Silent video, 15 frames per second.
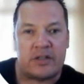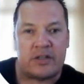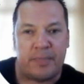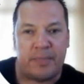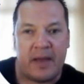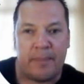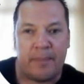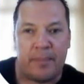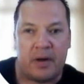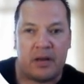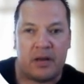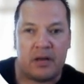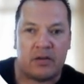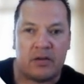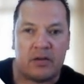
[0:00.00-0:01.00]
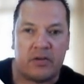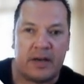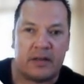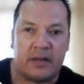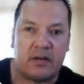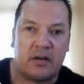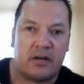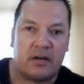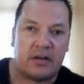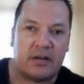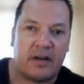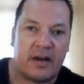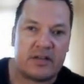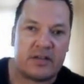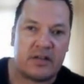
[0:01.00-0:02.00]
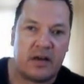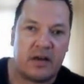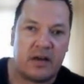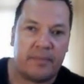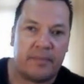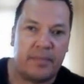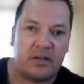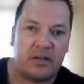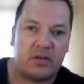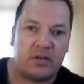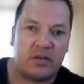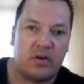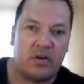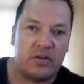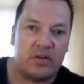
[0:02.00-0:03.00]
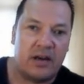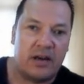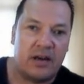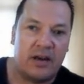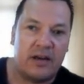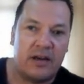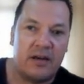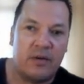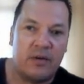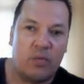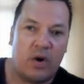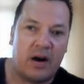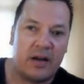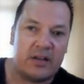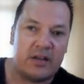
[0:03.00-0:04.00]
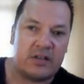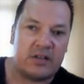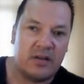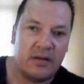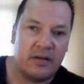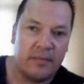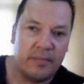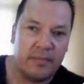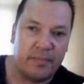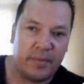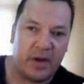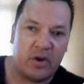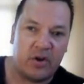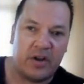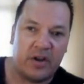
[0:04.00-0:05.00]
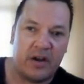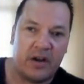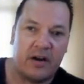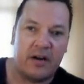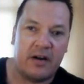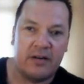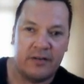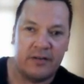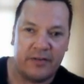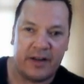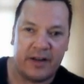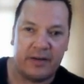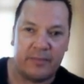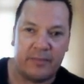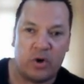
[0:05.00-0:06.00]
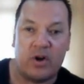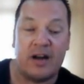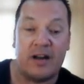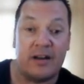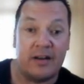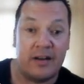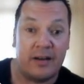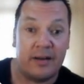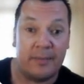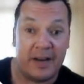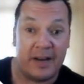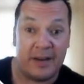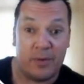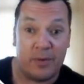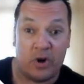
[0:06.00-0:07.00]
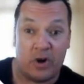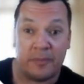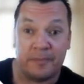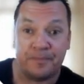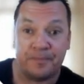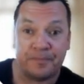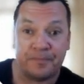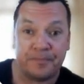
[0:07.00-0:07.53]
PayPal, credit card, Cash App, Bitcoin, Zelle, Wise, Payoneer, Venmo, and many more.